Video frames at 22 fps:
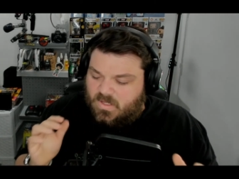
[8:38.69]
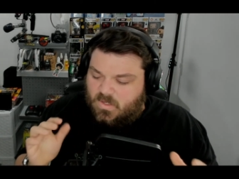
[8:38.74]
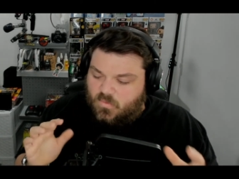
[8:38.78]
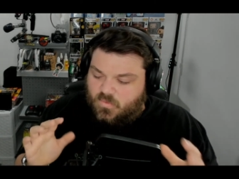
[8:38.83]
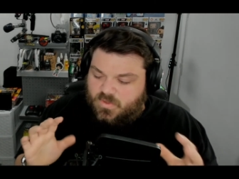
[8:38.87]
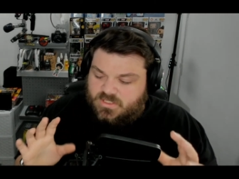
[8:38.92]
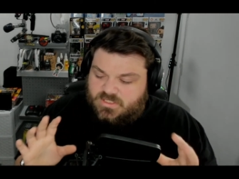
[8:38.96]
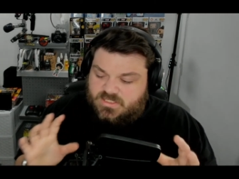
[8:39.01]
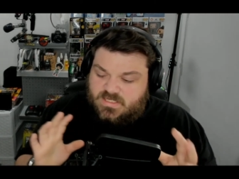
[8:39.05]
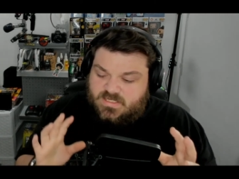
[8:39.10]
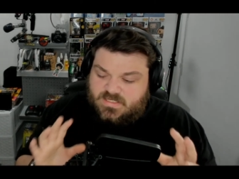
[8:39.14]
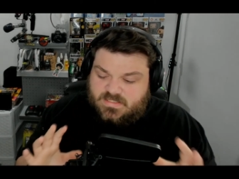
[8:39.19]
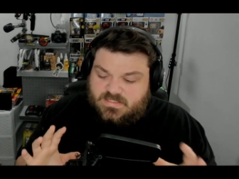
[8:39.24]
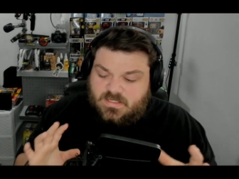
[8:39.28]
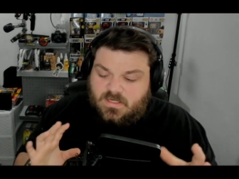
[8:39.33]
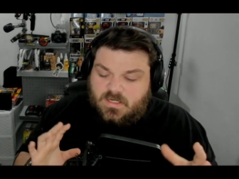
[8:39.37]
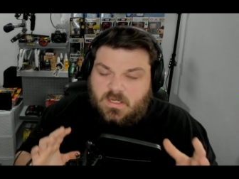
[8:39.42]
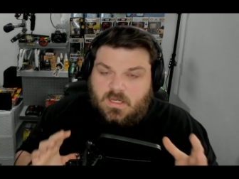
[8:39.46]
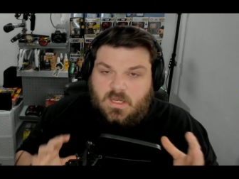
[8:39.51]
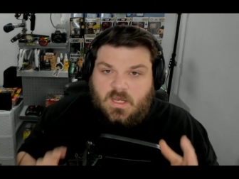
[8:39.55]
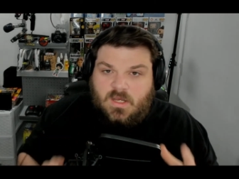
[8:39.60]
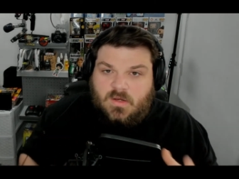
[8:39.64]
which is
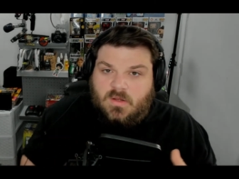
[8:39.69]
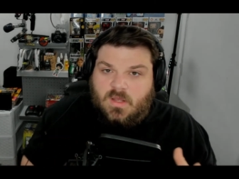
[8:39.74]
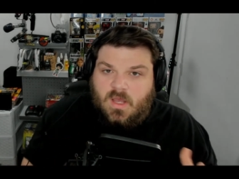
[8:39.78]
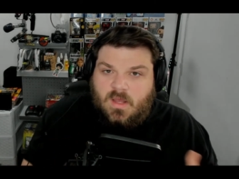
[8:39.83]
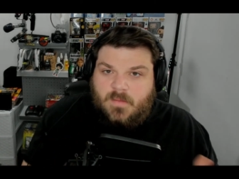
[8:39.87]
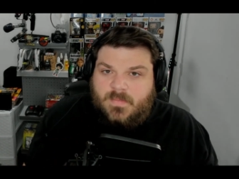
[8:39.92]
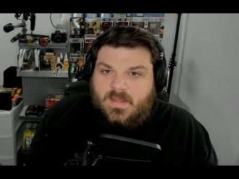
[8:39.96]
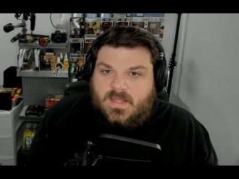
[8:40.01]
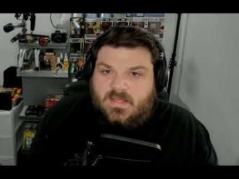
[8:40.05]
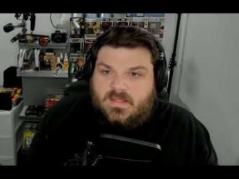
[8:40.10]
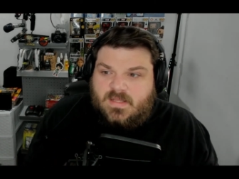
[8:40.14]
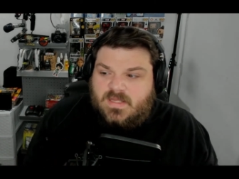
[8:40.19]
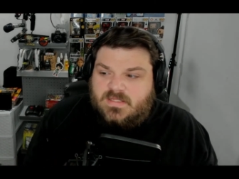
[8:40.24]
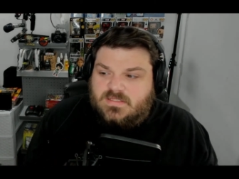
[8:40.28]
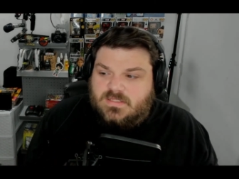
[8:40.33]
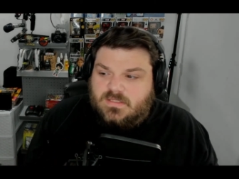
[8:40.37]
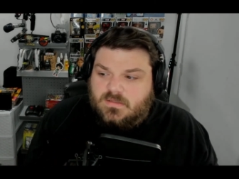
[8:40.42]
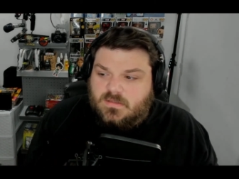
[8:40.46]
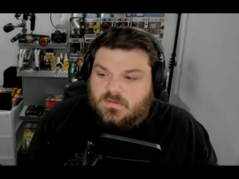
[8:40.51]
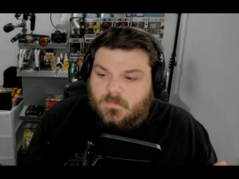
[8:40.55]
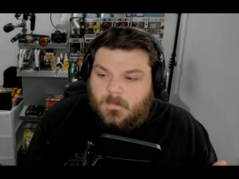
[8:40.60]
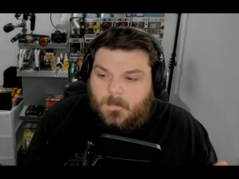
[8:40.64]
I mean, that's
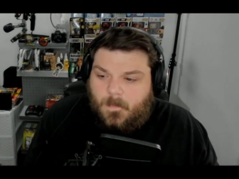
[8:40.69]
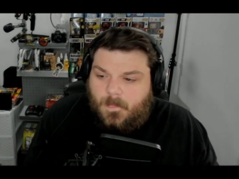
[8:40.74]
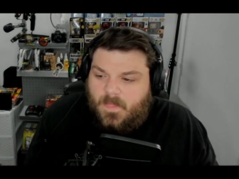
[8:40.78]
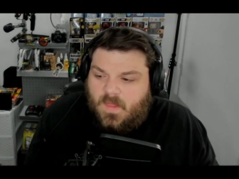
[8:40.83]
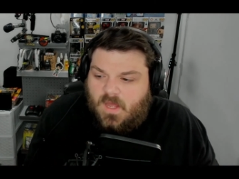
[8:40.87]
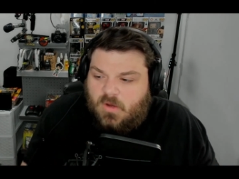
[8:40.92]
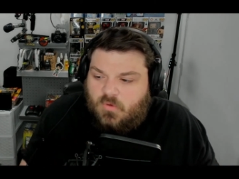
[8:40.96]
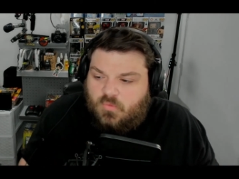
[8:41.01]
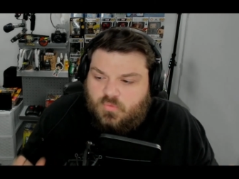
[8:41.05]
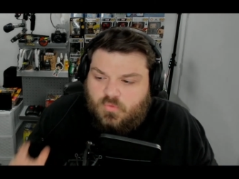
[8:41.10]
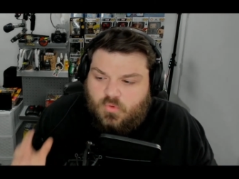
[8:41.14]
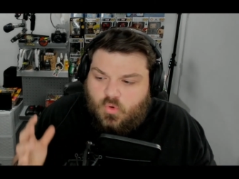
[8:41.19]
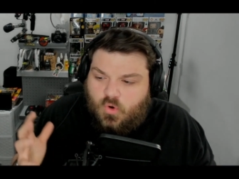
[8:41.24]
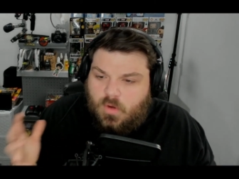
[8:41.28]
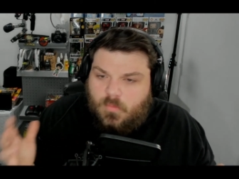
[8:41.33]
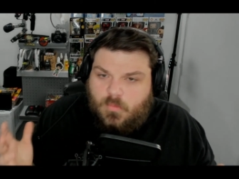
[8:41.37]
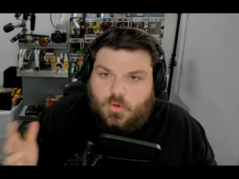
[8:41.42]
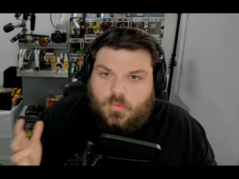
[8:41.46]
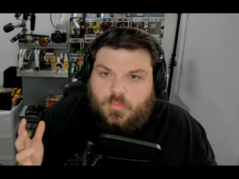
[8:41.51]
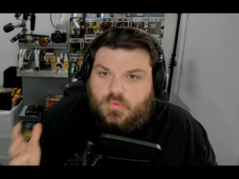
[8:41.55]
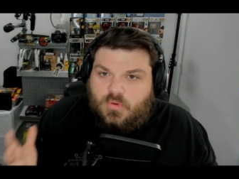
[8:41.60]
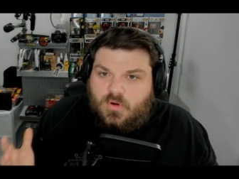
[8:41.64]
a
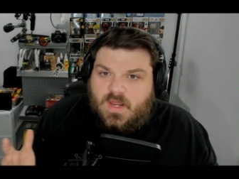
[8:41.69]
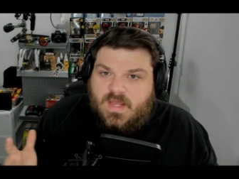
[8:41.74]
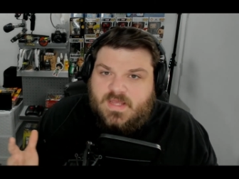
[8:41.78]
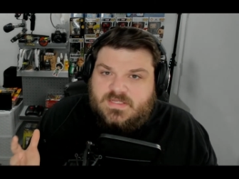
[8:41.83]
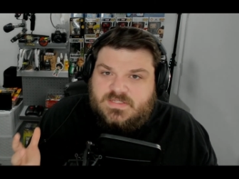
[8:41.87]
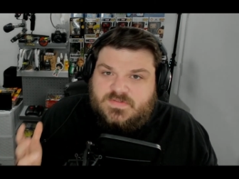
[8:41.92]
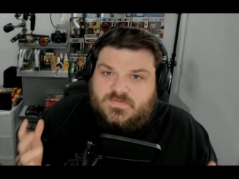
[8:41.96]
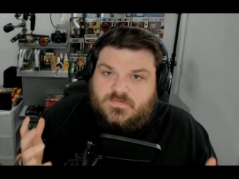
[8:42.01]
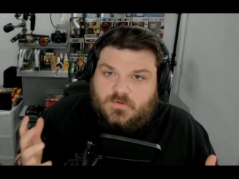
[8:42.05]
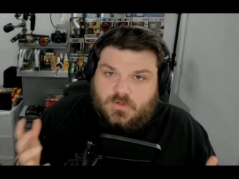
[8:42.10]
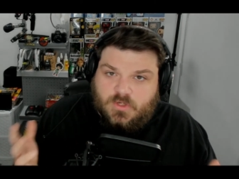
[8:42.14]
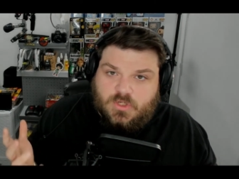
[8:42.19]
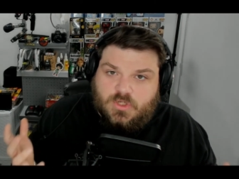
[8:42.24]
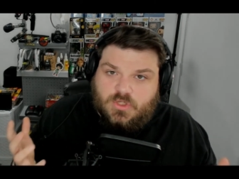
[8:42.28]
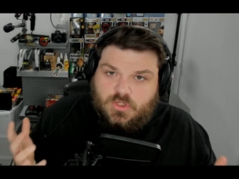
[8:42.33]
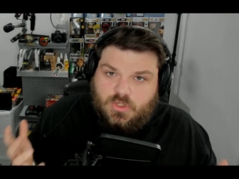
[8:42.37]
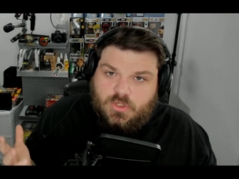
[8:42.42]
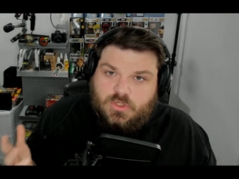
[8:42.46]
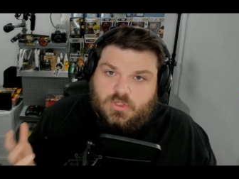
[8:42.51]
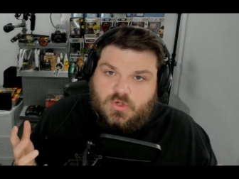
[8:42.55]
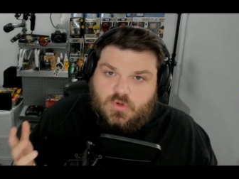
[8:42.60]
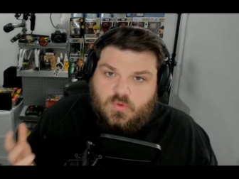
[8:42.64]
normal price for a
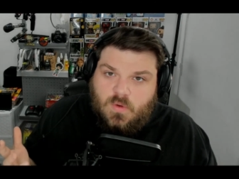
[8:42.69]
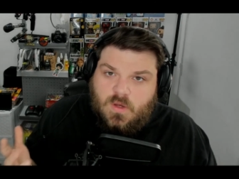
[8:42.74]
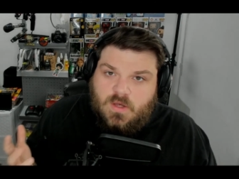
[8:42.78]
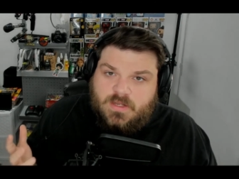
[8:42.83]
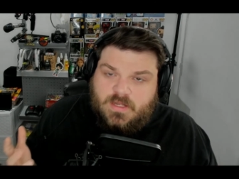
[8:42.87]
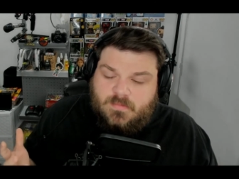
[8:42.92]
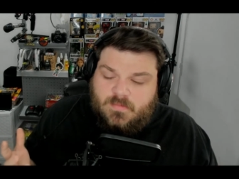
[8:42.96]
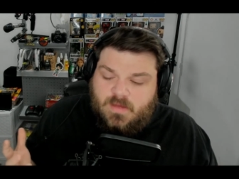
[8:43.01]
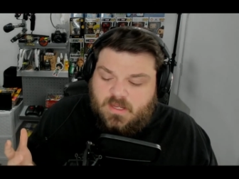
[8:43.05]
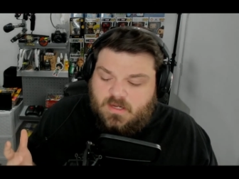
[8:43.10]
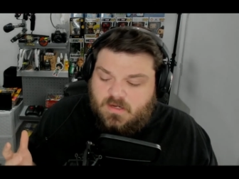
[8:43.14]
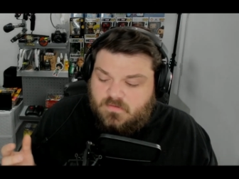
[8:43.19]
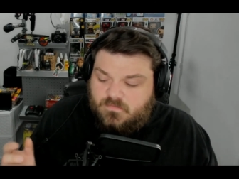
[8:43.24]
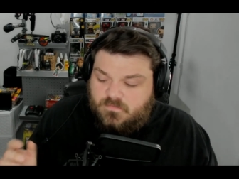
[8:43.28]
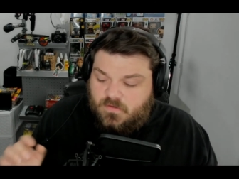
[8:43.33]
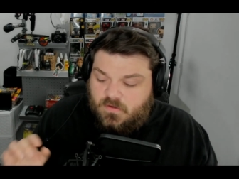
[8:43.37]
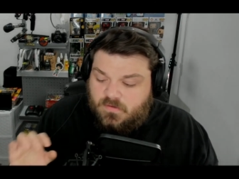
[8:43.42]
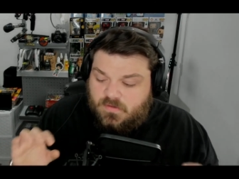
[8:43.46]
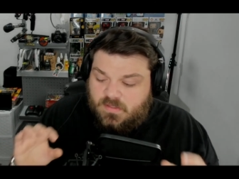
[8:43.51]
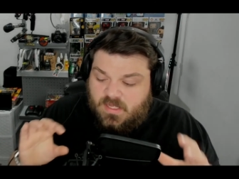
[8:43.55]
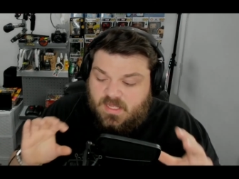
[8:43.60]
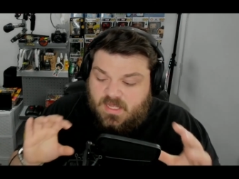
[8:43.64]
good quality
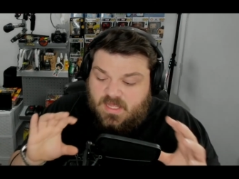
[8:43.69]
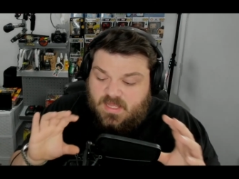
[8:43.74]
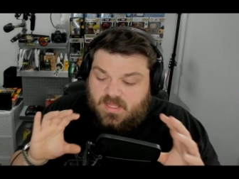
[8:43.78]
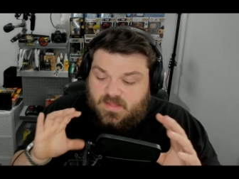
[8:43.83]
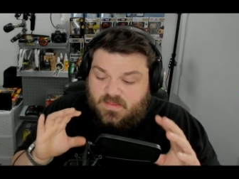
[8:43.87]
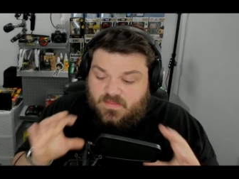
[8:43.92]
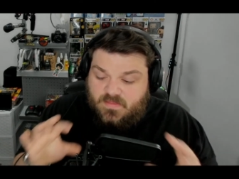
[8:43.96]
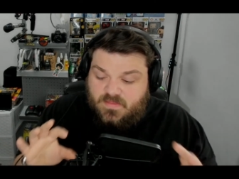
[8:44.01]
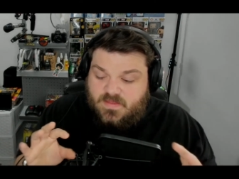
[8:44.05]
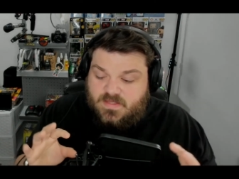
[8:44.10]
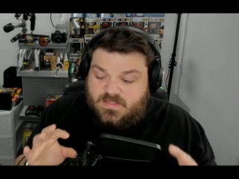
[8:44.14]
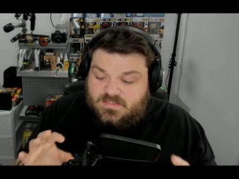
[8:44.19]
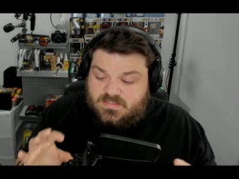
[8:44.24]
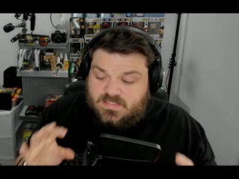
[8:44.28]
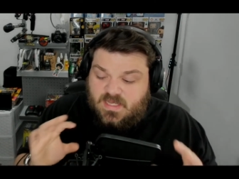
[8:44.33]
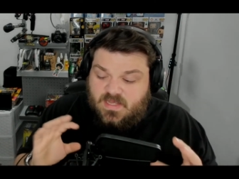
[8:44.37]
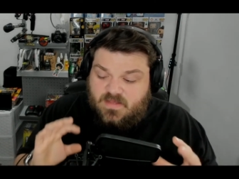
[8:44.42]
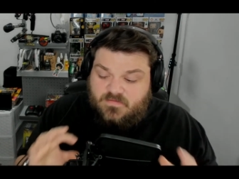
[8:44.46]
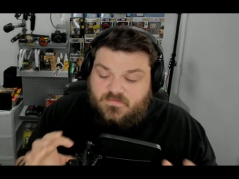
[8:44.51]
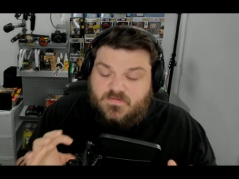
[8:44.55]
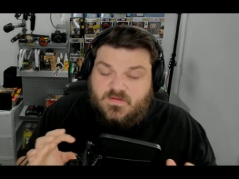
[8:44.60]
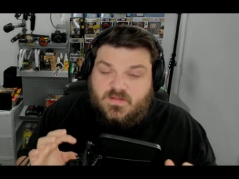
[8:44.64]
microphone. This,
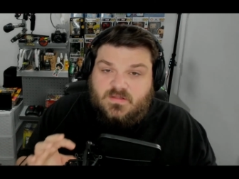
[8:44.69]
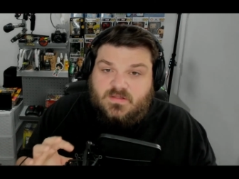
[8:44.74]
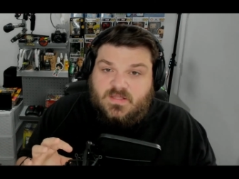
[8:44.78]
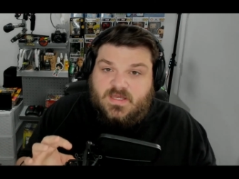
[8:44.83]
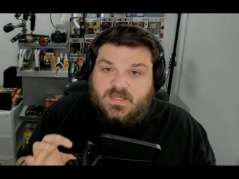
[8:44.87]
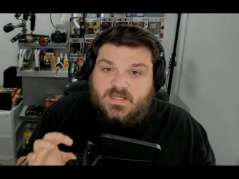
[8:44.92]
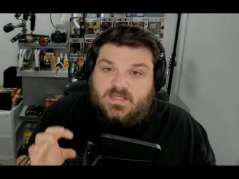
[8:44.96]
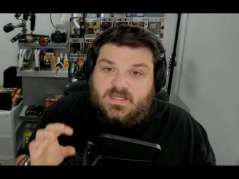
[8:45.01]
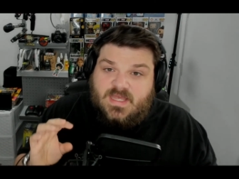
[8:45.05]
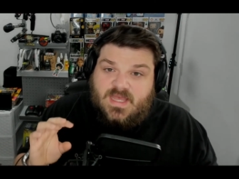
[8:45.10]
I feel like